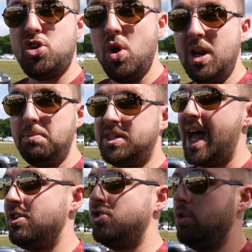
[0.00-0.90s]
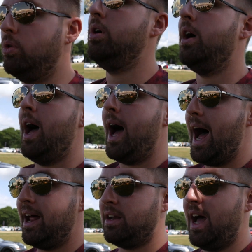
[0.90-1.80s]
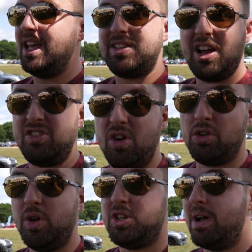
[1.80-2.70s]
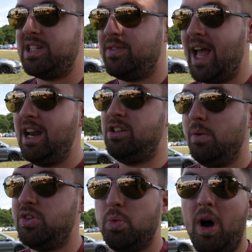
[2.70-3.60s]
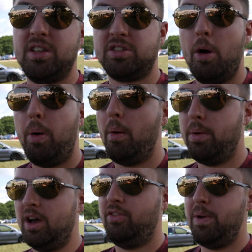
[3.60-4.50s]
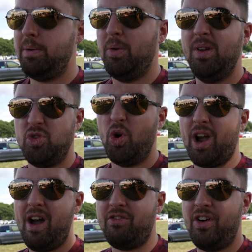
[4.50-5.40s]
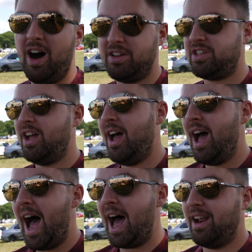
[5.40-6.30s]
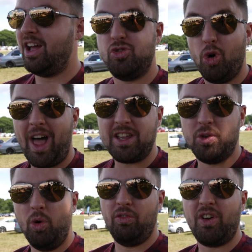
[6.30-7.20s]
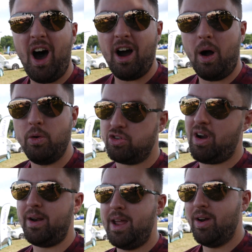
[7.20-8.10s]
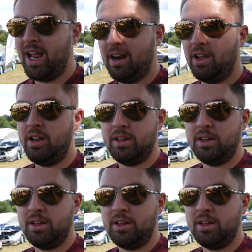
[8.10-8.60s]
tuning potential, and it's actually not too expensive to get into, which is why it's so popular for people who enjoy going fast and enjoy that sort of car culture around here in England.